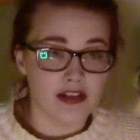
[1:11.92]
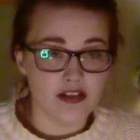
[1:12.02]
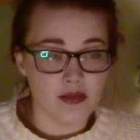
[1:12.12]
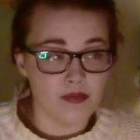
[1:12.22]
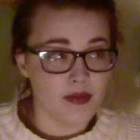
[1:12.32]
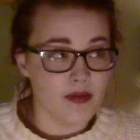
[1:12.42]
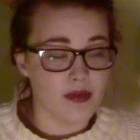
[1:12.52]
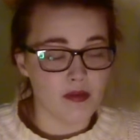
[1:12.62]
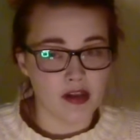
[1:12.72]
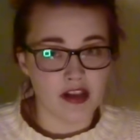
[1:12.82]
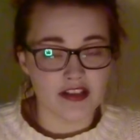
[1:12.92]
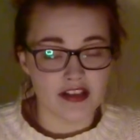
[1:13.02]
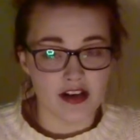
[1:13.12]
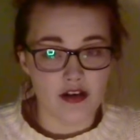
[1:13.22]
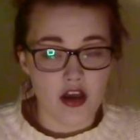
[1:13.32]
some people in my class and
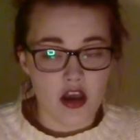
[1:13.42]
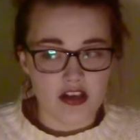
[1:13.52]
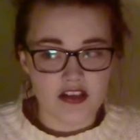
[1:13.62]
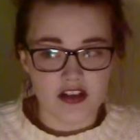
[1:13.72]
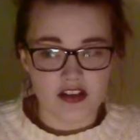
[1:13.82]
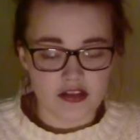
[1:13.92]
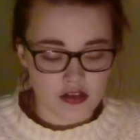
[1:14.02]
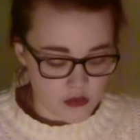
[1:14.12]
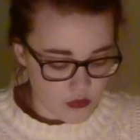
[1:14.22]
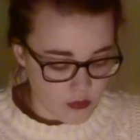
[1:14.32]
I decided to